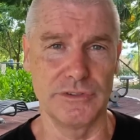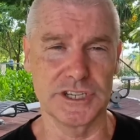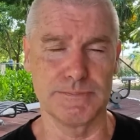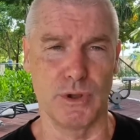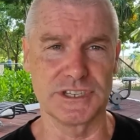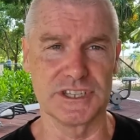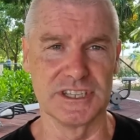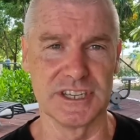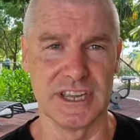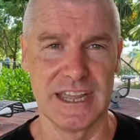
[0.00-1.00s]

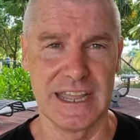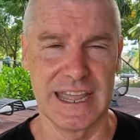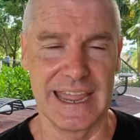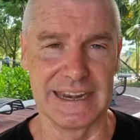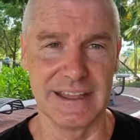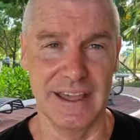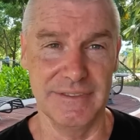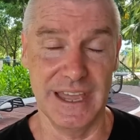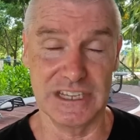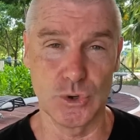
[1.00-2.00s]
responses, and
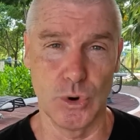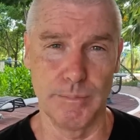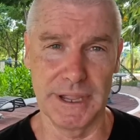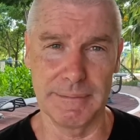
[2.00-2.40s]
that's all